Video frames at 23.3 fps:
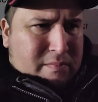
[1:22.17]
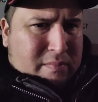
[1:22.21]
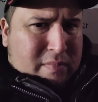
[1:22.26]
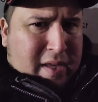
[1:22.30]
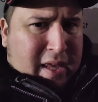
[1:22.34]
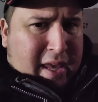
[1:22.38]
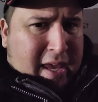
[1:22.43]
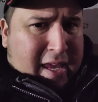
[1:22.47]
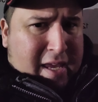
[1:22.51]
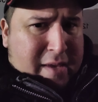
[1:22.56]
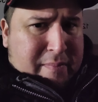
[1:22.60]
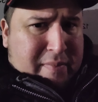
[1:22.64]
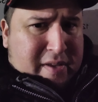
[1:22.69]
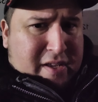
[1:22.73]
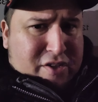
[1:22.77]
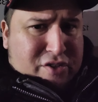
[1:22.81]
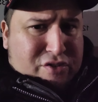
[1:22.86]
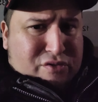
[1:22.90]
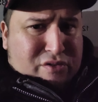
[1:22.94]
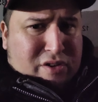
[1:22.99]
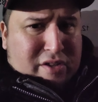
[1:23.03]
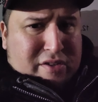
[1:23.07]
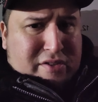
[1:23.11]
He can be a
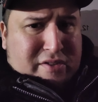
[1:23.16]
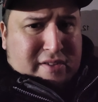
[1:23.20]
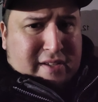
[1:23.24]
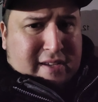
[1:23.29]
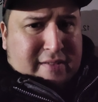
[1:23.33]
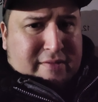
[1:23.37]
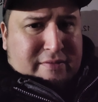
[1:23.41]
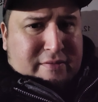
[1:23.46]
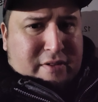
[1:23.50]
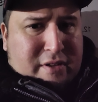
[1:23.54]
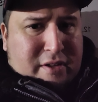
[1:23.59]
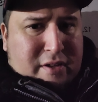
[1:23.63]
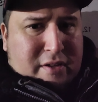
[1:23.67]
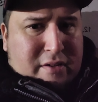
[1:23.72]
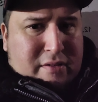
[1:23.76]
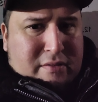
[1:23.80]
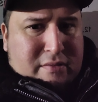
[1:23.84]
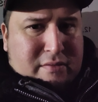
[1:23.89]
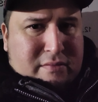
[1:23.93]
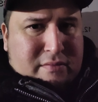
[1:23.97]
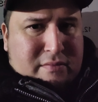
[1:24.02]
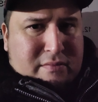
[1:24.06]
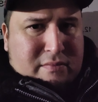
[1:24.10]
strong safety
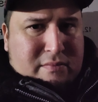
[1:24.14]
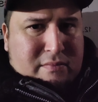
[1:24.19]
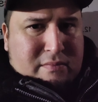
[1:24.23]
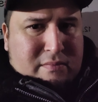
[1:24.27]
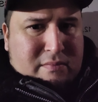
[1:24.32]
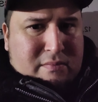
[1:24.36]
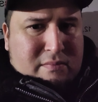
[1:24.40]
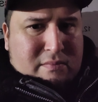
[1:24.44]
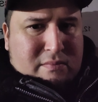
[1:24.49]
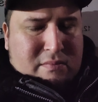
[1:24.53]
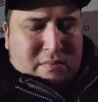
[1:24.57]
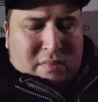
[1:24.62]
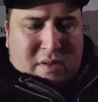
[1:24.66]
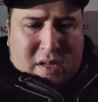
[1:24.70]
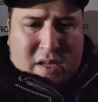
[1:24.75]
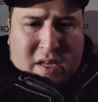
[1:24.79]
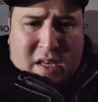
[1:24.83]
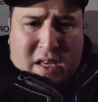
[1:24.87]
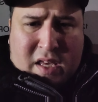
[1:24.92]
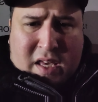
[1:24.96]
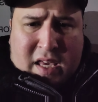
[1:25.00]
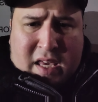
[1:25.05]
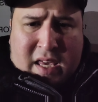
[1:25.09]

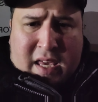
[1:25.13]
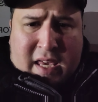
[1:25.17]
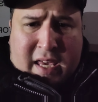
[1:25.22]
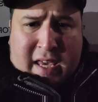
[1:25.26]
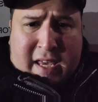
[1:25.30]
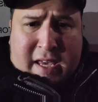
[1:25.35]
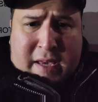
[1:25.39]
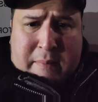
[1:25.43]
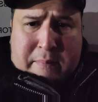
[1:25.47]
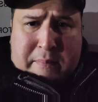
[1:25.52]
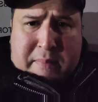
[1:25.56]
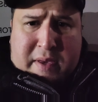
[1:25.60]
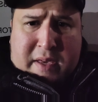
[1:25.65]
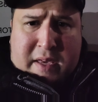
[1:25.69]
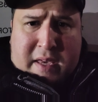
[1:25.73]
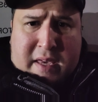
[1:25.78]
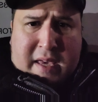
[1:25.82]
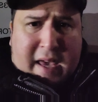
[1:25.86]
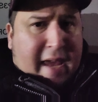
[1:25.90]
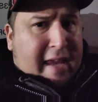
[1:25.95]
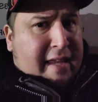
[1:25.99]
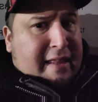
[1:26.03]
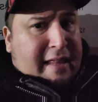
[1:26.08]
he can
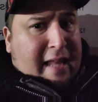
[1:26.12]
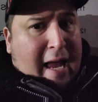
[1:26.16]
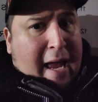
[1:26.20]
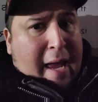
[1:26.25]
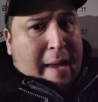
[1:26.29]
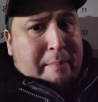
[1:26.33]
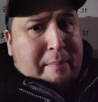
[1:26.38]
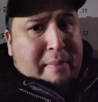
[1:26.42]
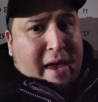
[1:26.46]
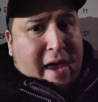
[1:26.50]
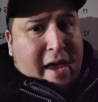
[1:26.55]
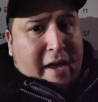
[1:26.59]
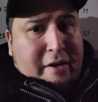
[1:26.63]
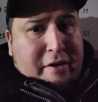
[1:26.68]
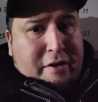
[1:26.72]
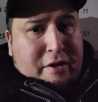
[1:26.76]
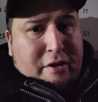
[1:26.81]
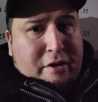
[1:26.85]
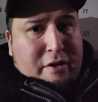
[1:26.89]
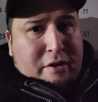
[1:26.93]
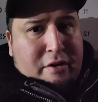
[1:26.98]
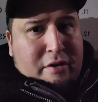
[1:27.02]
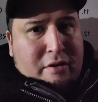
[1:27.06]
be a
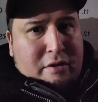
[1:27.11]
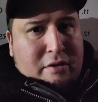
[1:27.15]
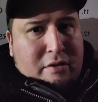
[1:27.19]
linebacker.